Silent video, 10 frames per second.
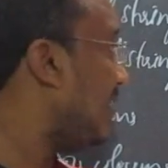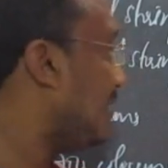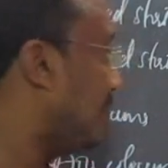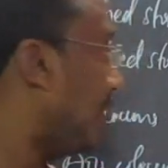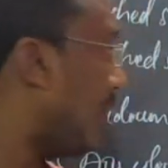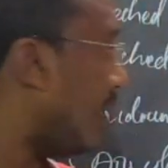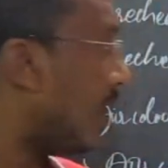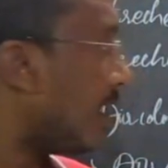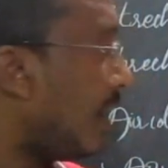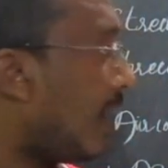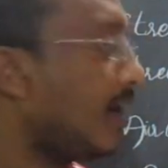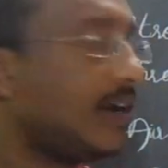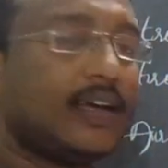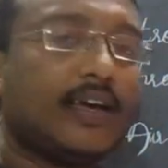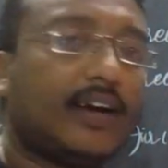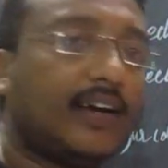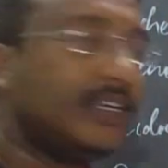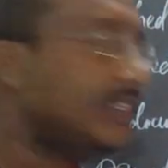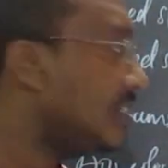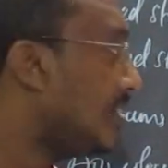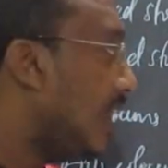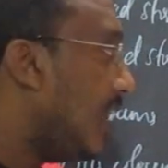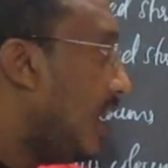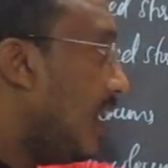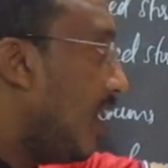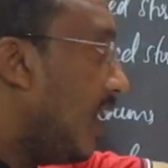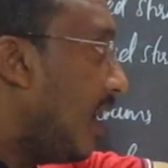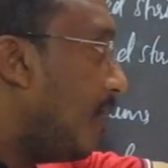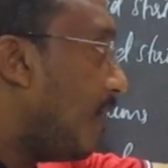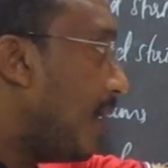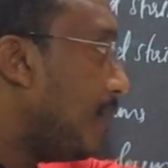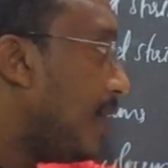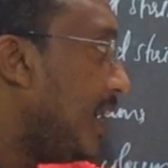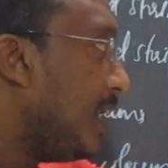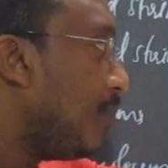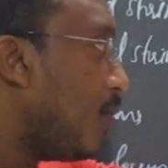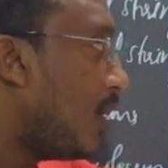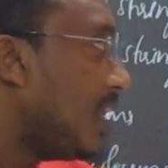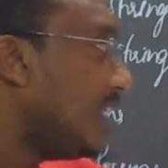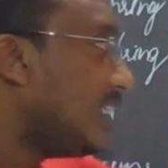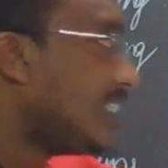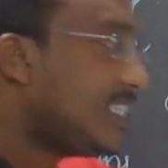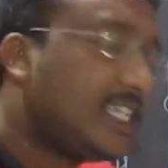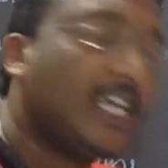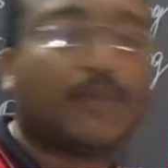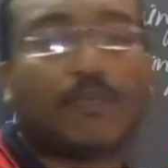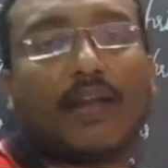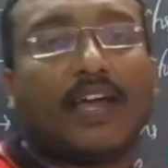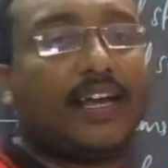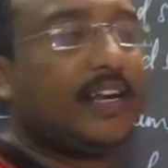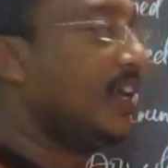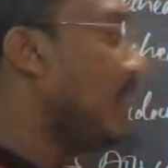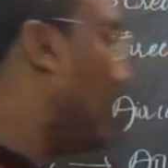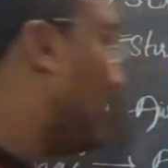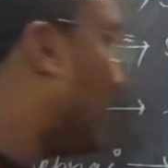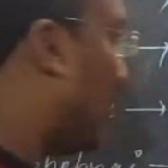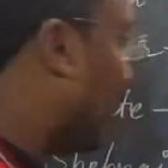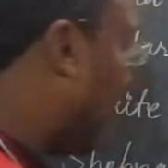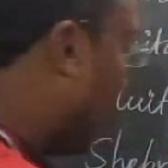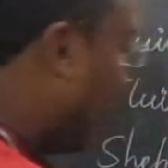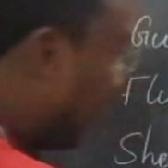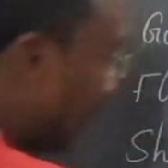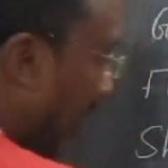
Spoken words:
symbol angang is the vibrating part is thick plate. So these